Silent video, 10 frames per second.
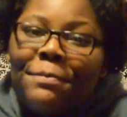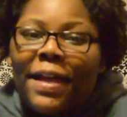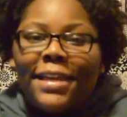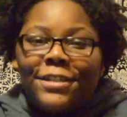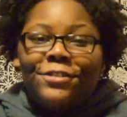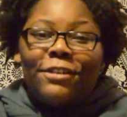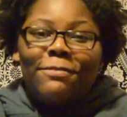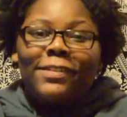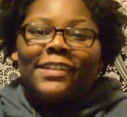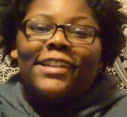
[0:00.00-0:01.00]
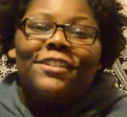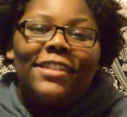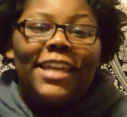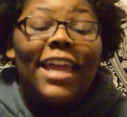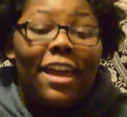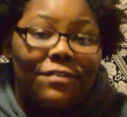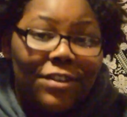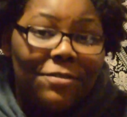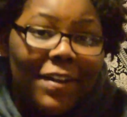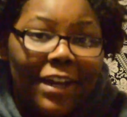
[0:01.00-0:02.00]
my intro was literally
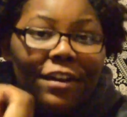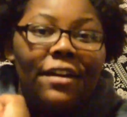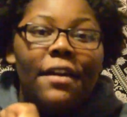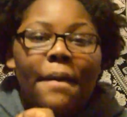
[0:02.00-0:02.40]
everywhere.